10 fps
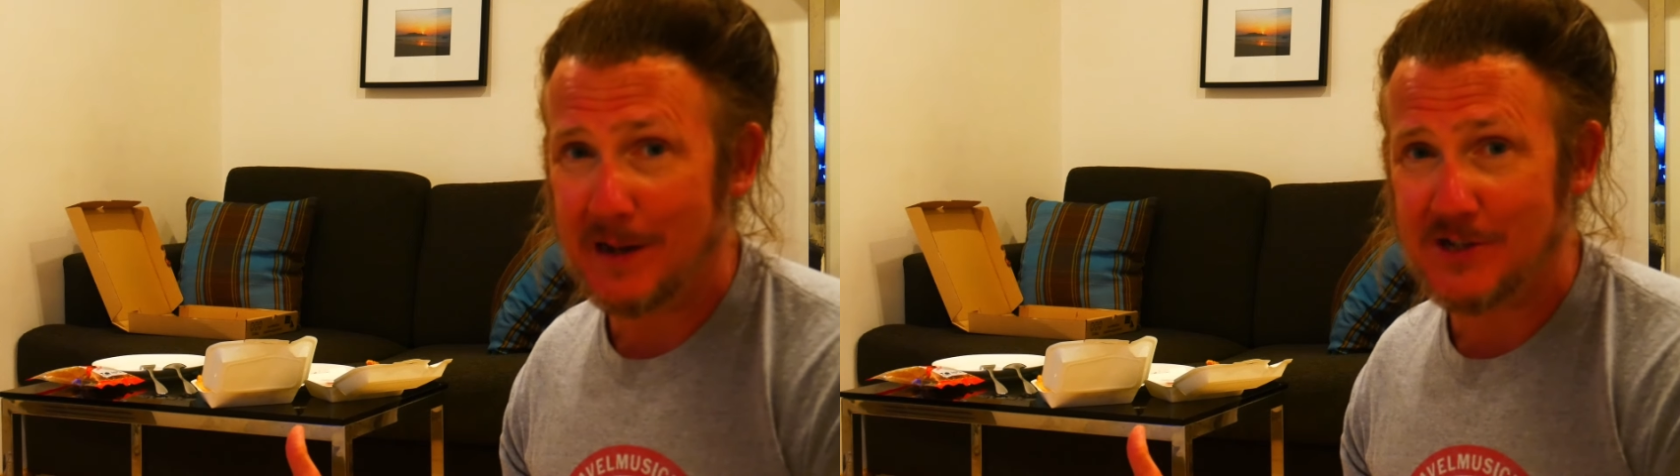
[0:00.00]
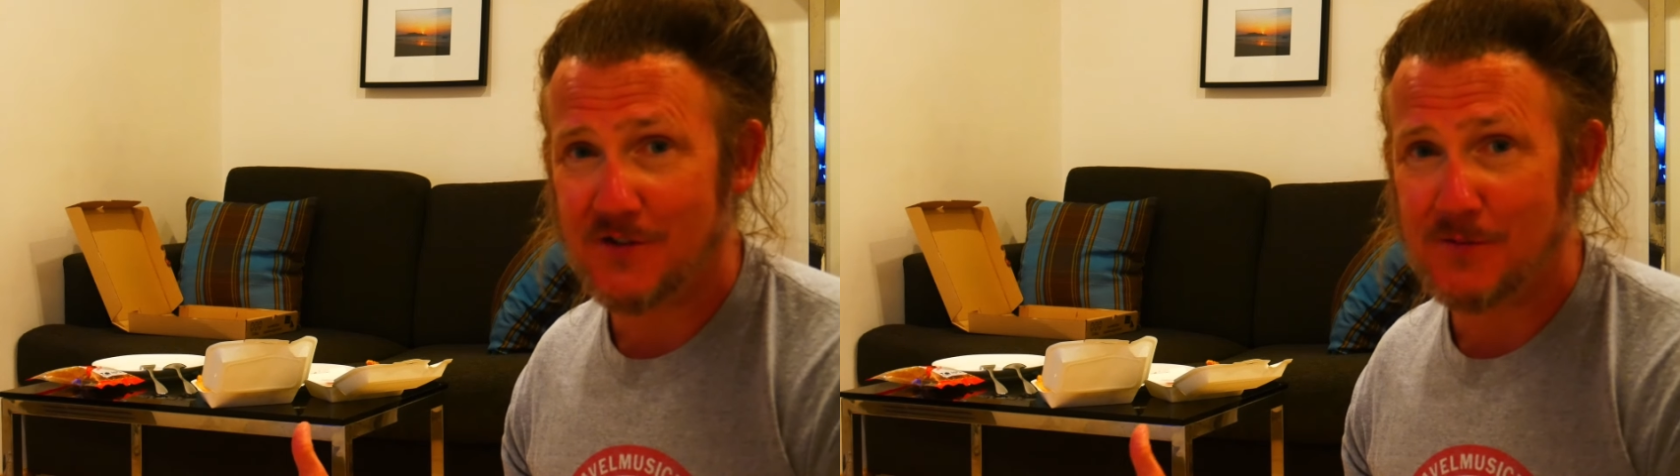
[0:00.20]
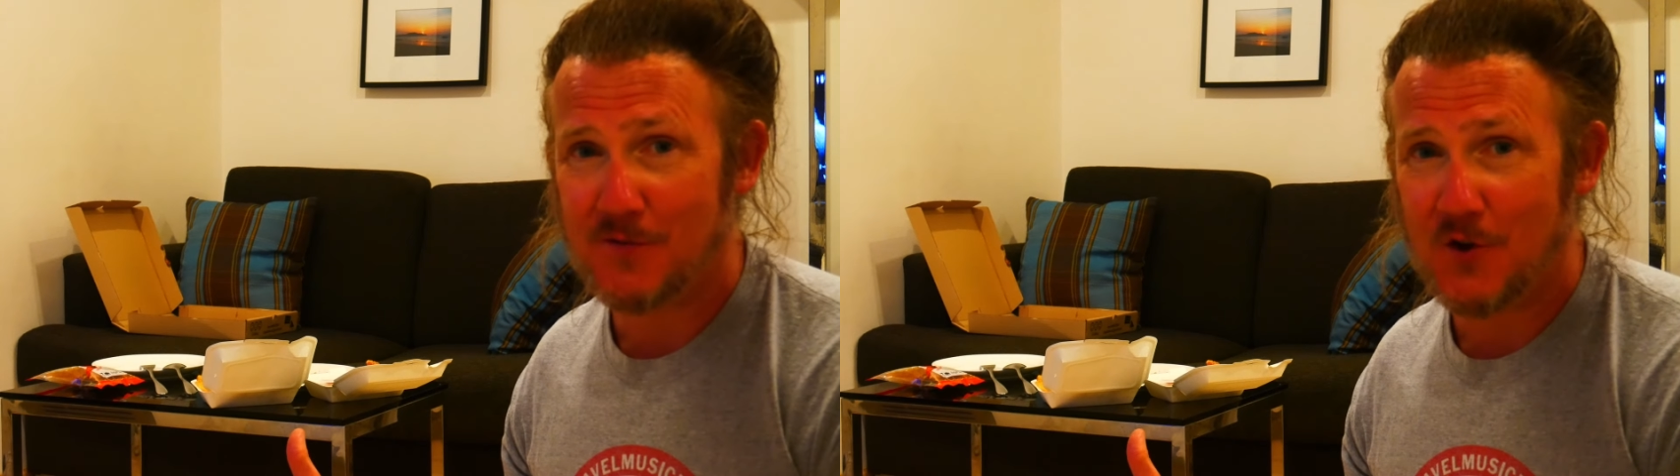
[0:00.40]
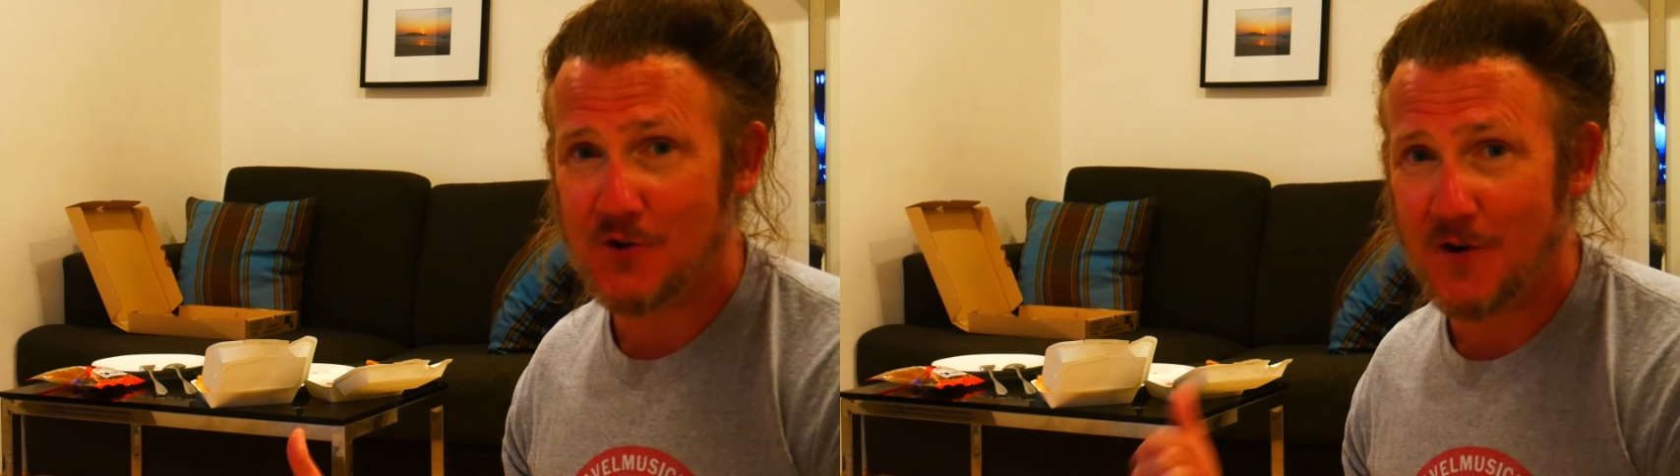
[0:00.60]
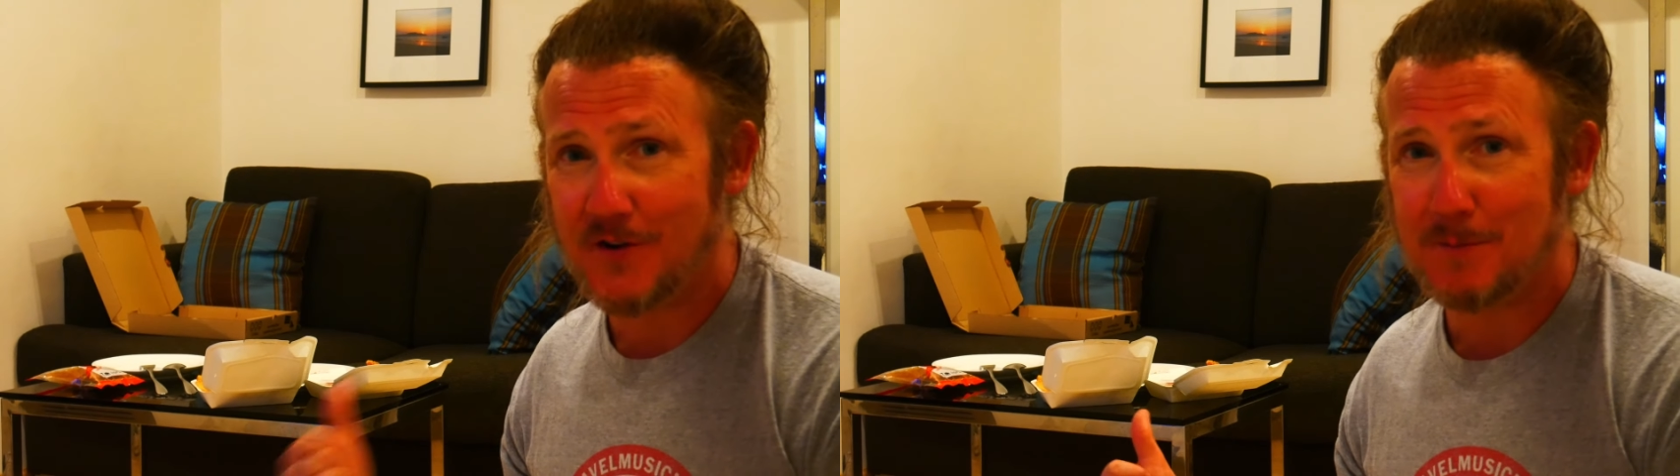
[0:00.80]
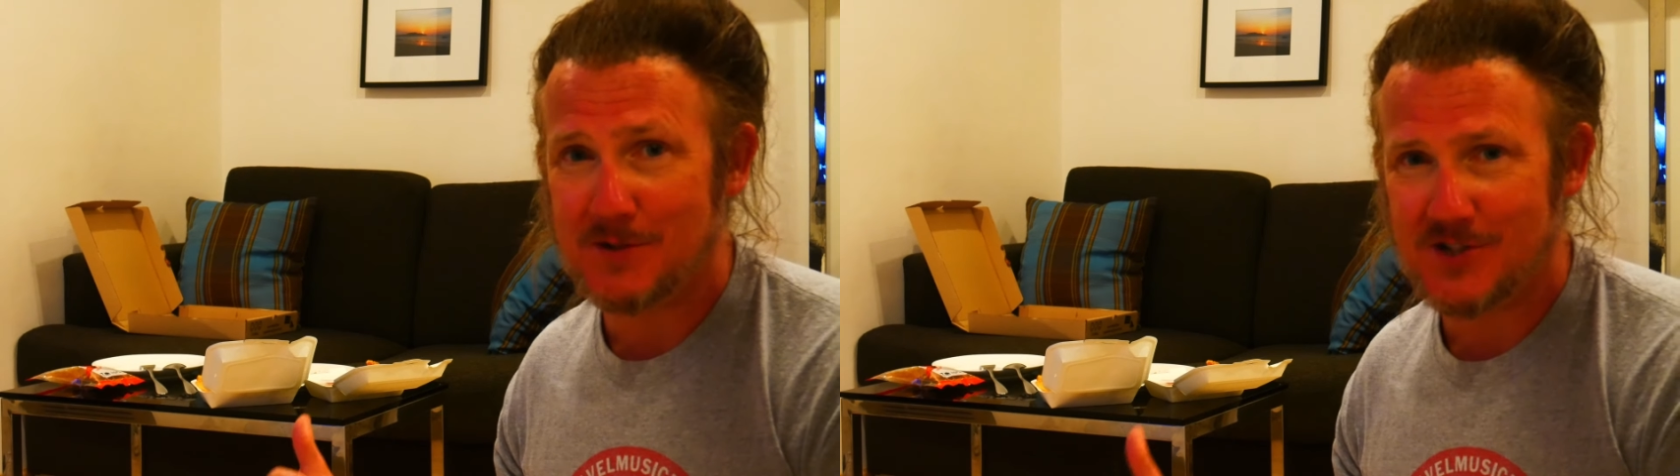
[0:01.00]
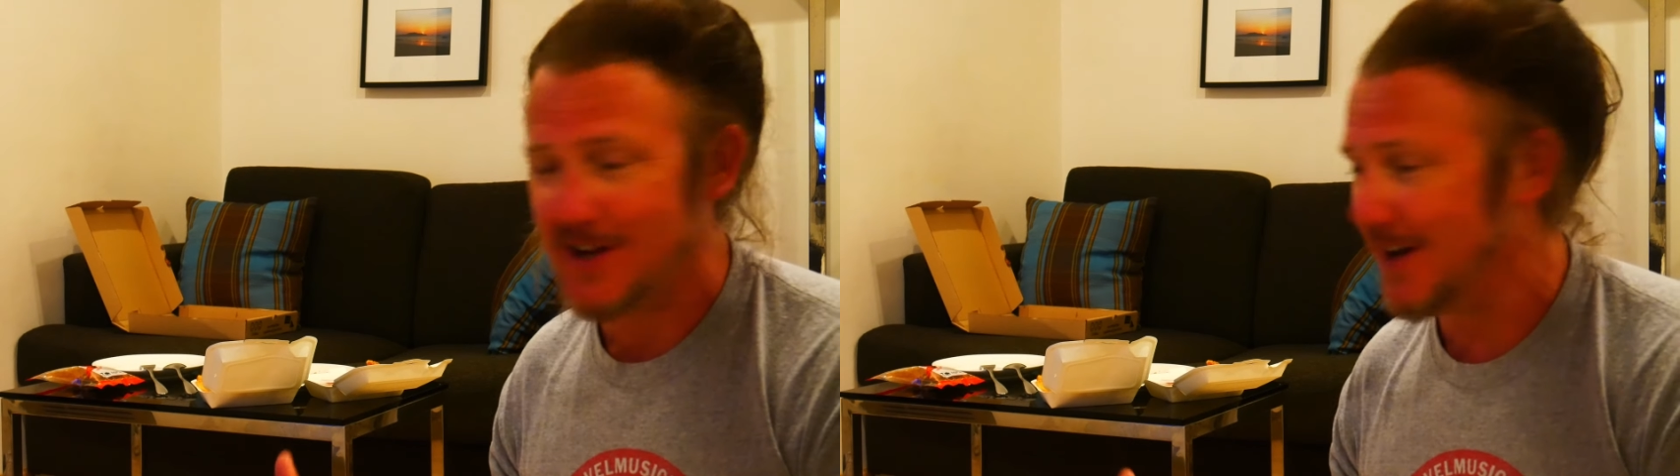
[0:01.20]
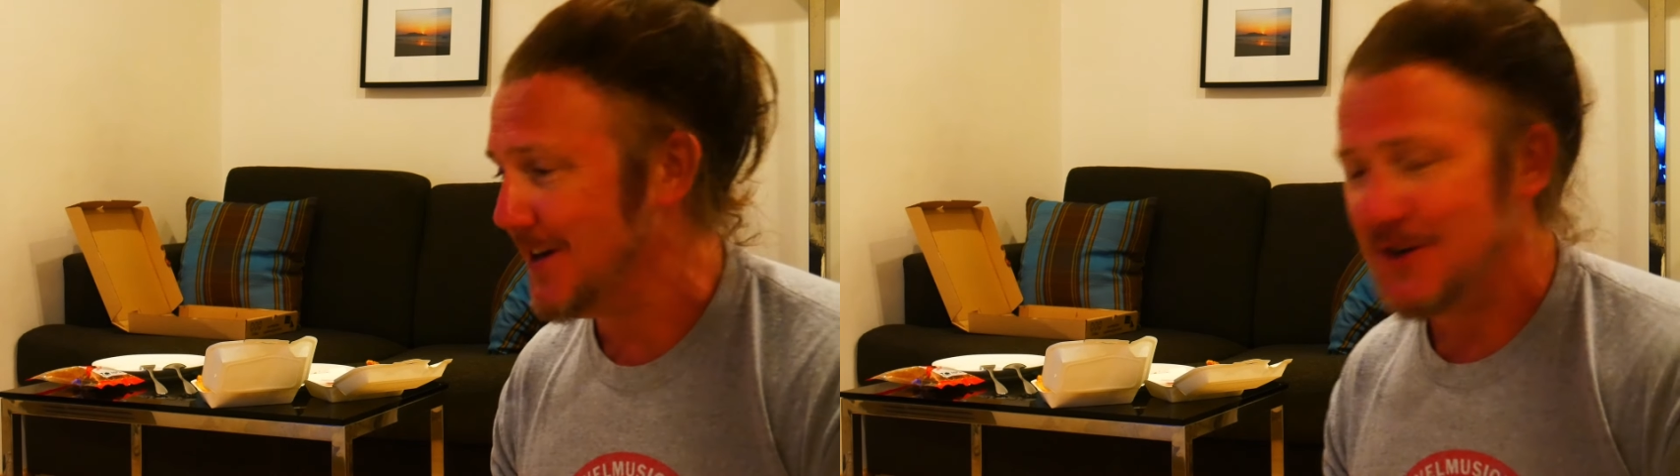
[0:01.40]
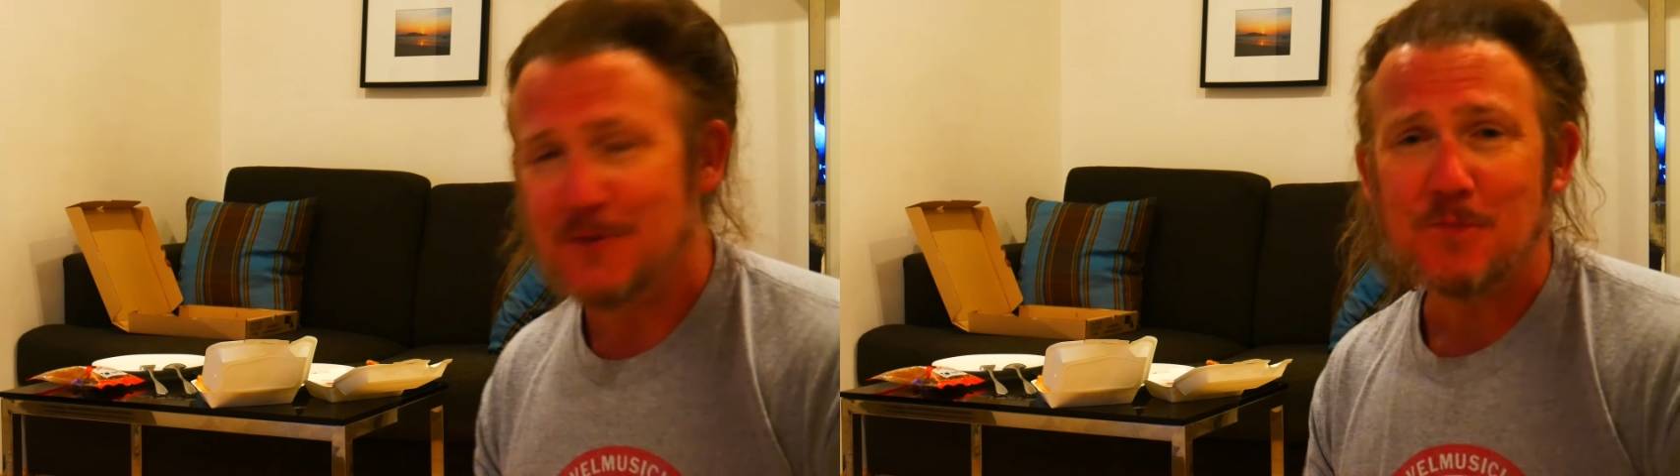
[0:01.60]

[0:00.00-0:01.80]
pizza from Third Road in Pattaya.